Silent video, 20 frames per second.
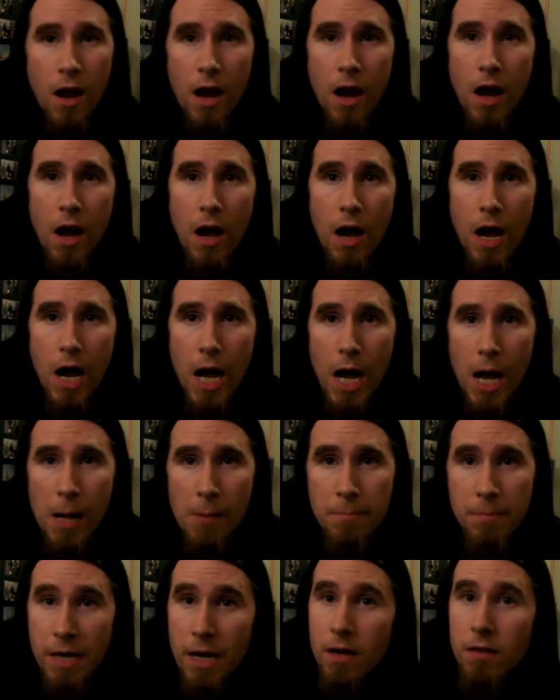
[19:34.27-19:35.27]

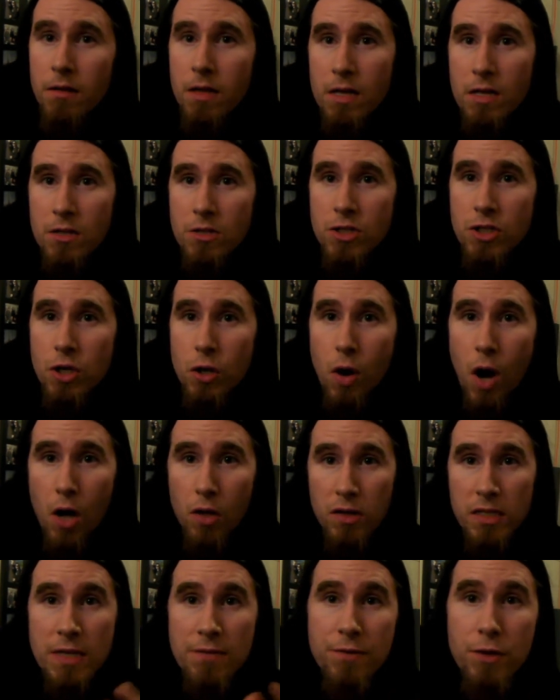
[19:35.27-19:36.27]
Yeah, so
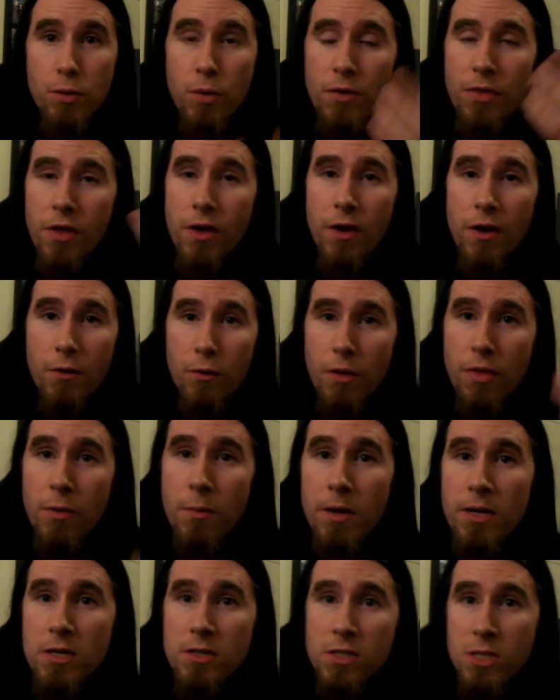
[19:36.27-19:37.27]
I'll leave you with
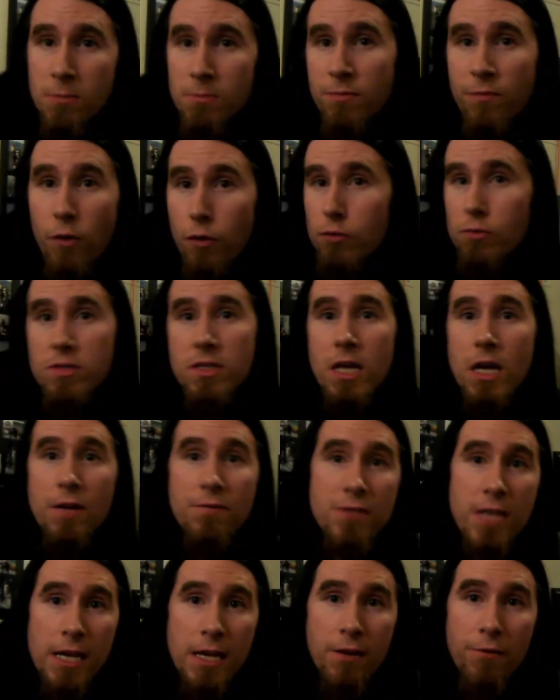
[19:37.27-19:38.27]
some photos that
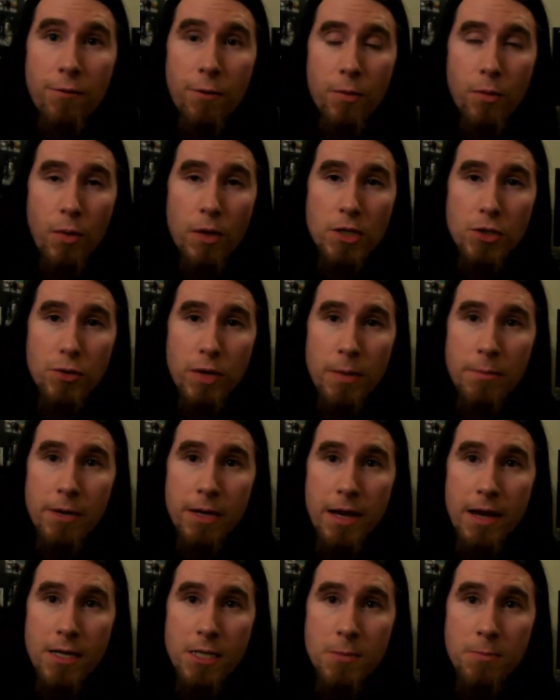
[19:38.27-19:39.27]
I've taken from the Retro
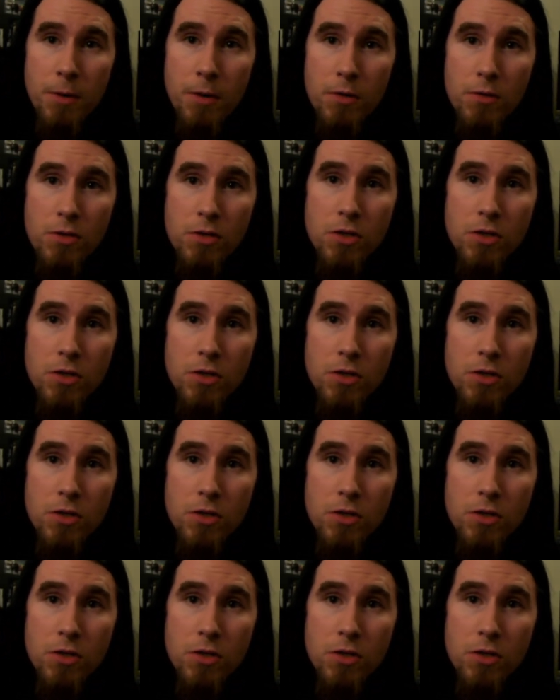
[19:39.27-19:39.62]
Gaming Expo.